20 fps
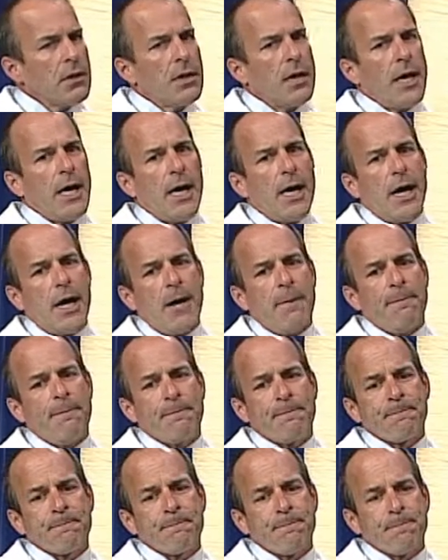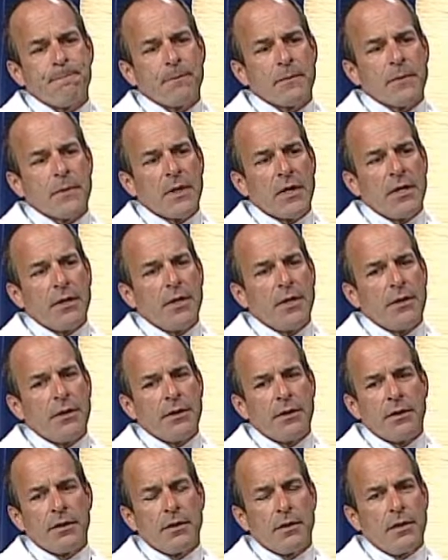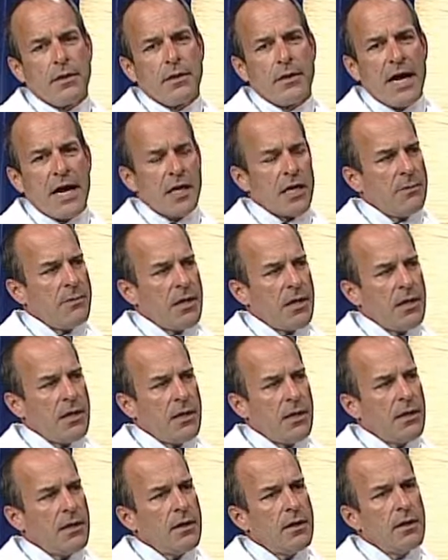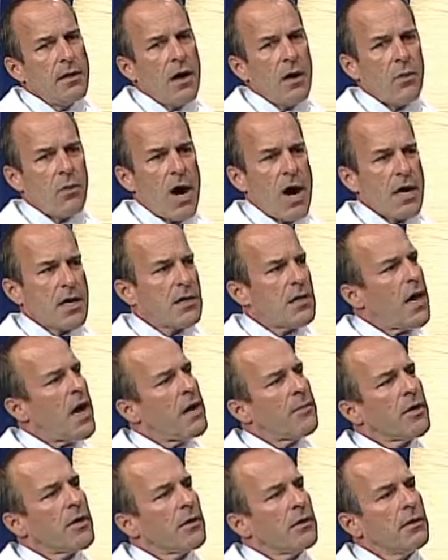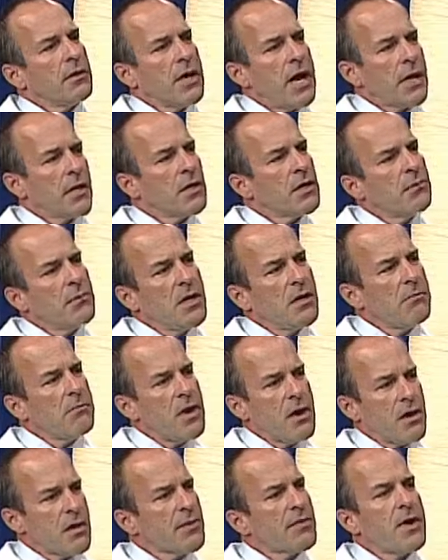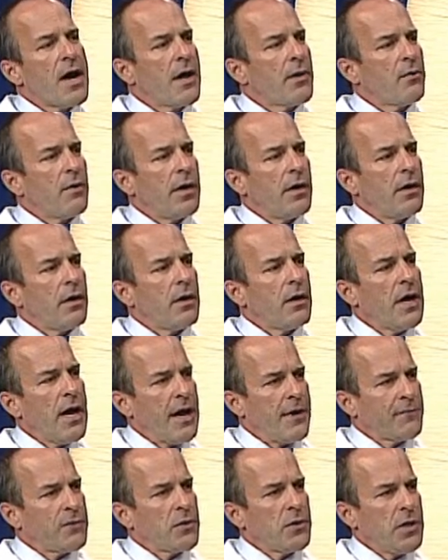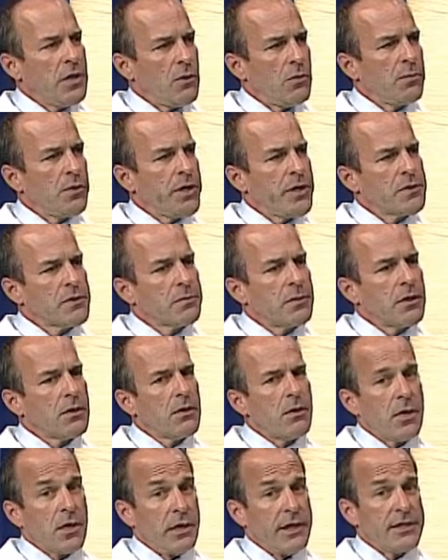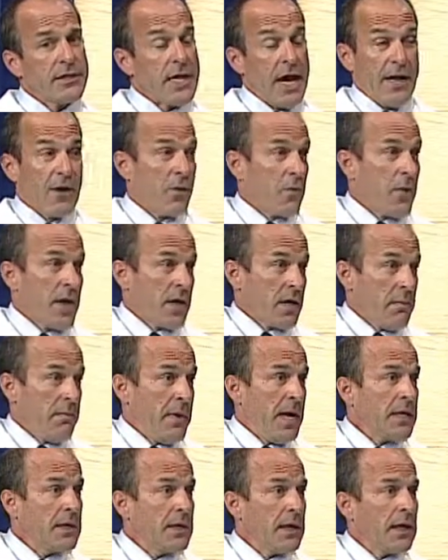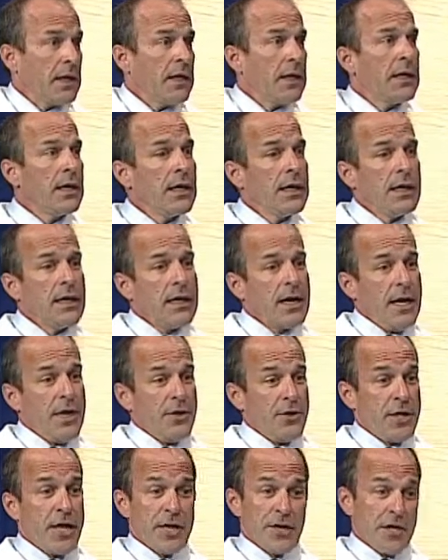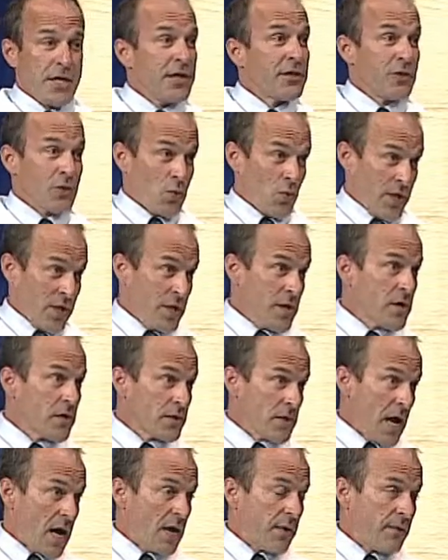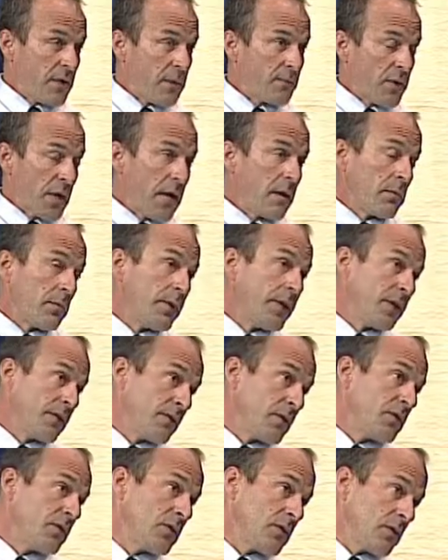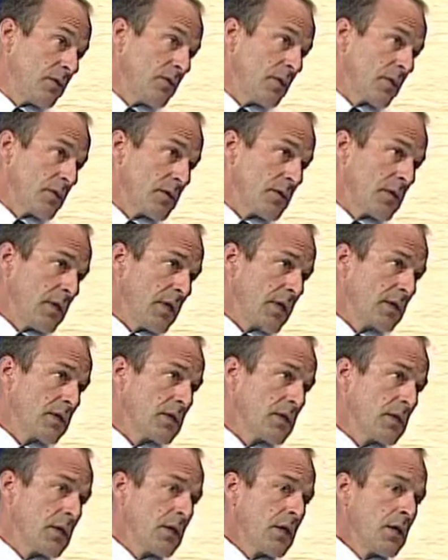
Um, you're, you're not going to be a rock climber. You're not going to be a marathon runner after a knee replacement, or at least I don't recommend it. And you're not going to get the 20 years out of it probably if you do those things.